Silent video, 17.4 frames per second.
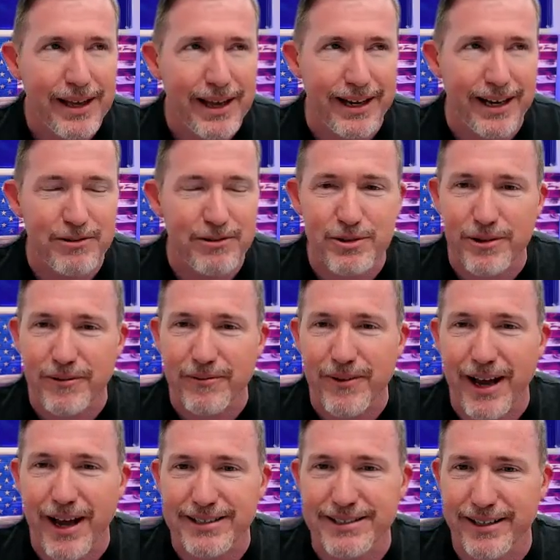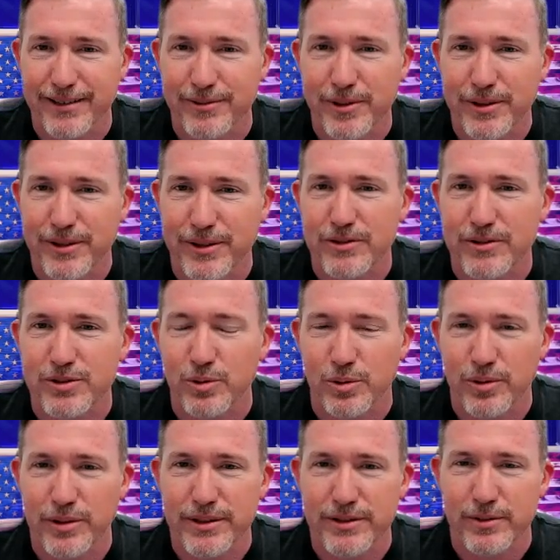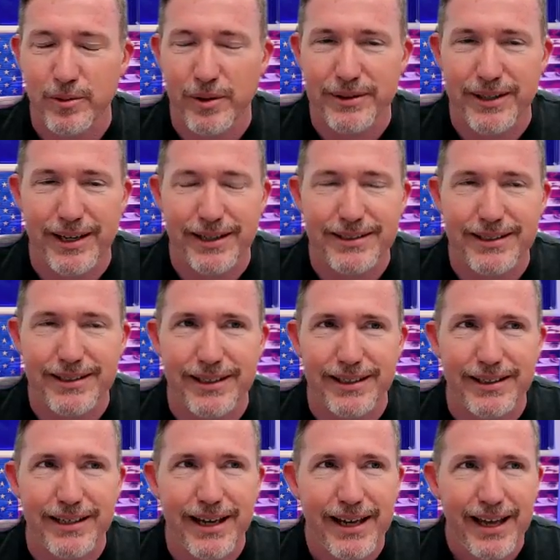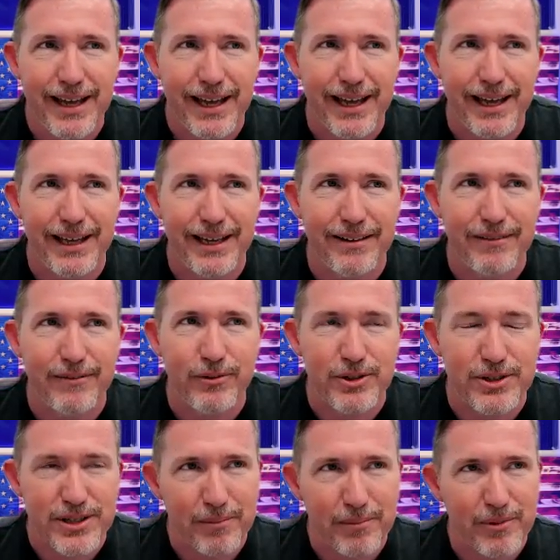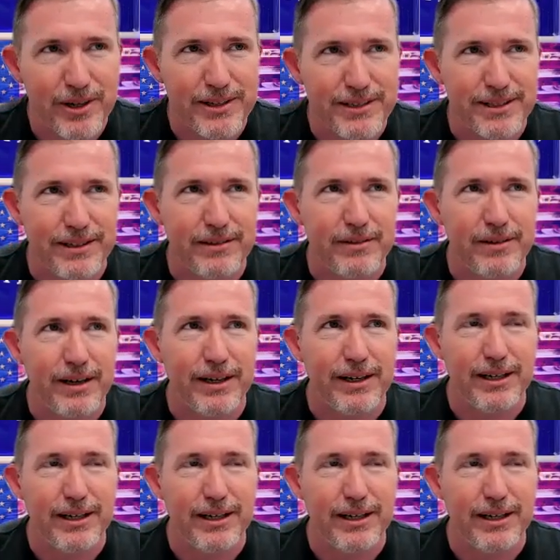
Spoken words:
And I was sort of fascinated with their stories and what they did. And for some reason,